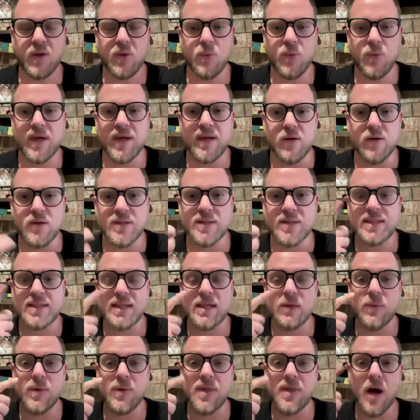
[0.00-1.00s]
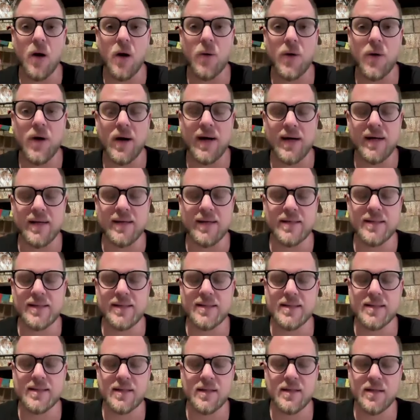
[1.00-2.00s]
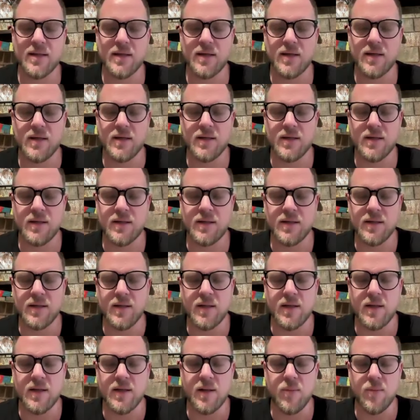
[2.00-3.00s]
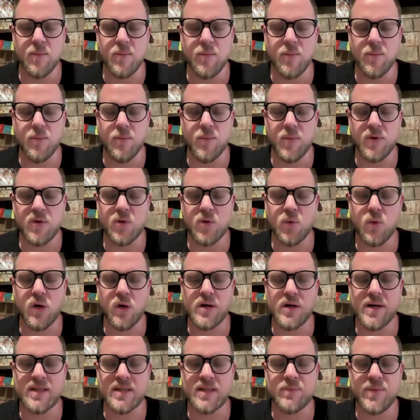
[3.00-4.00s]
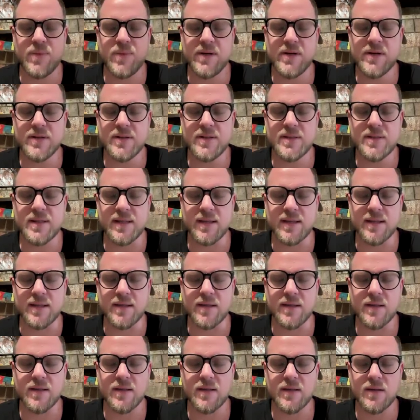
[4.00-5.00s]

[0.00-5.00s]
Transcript: we cannot see with our eyes, but who are experiencing